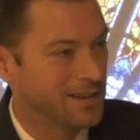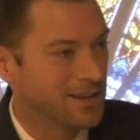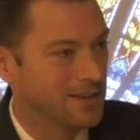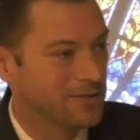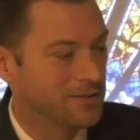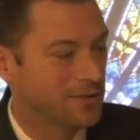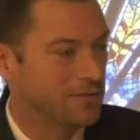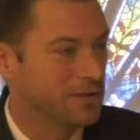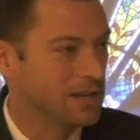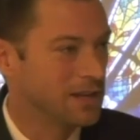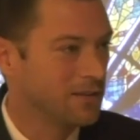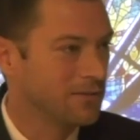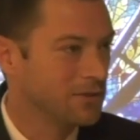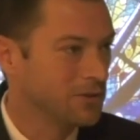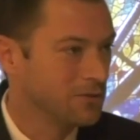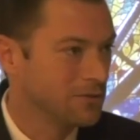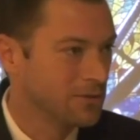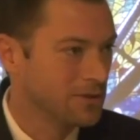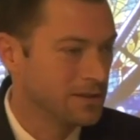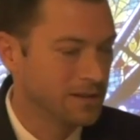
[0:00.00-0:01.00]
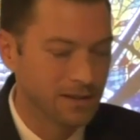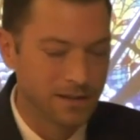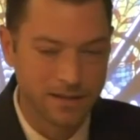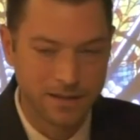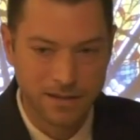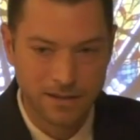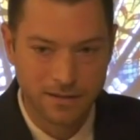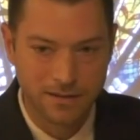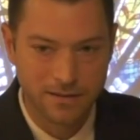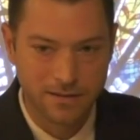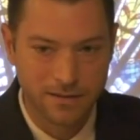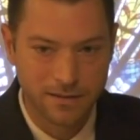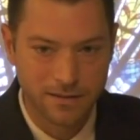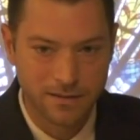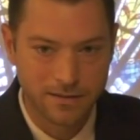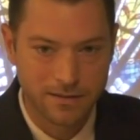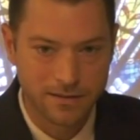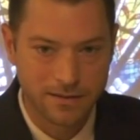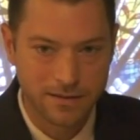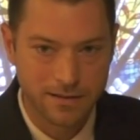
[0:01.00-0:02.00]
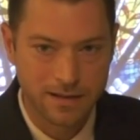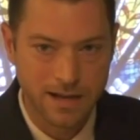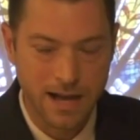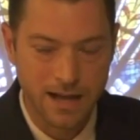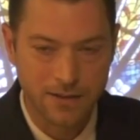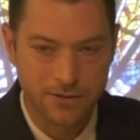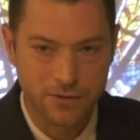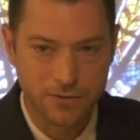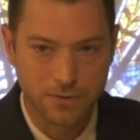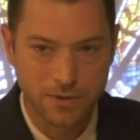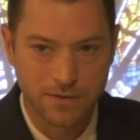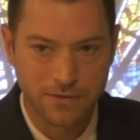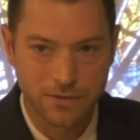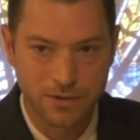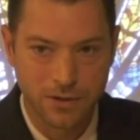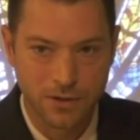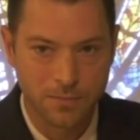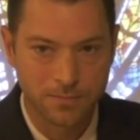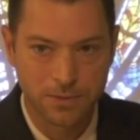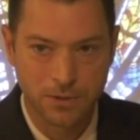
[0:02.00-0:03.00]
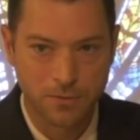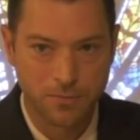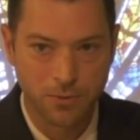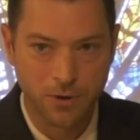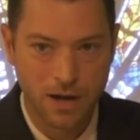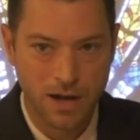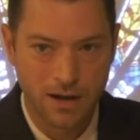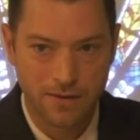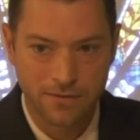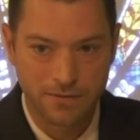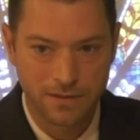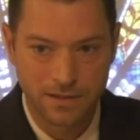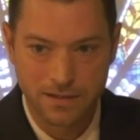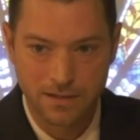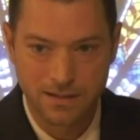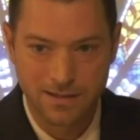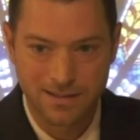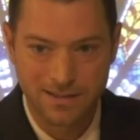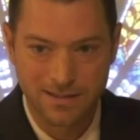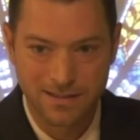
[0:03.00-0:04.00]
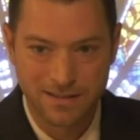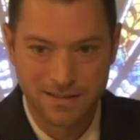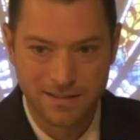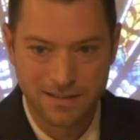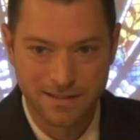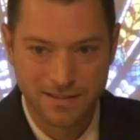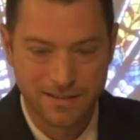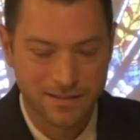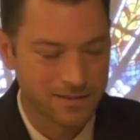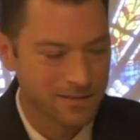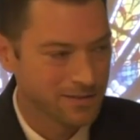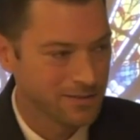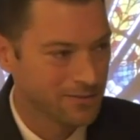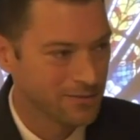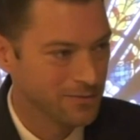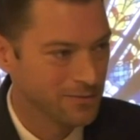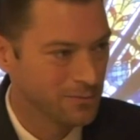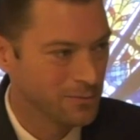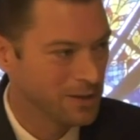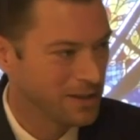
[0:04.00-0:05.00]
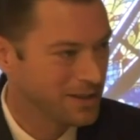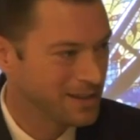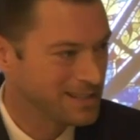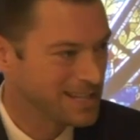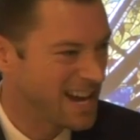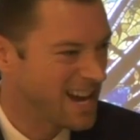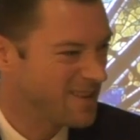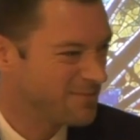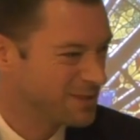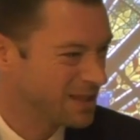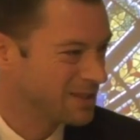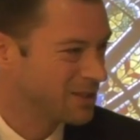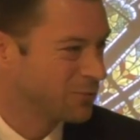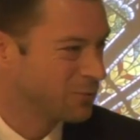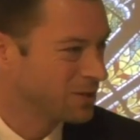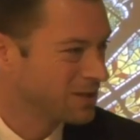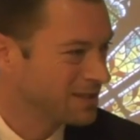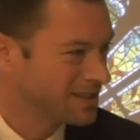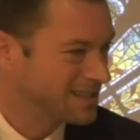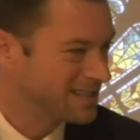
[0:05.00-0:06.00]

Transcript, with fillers: don't know if any of you are in college would go up to a prof and one of the times that they're really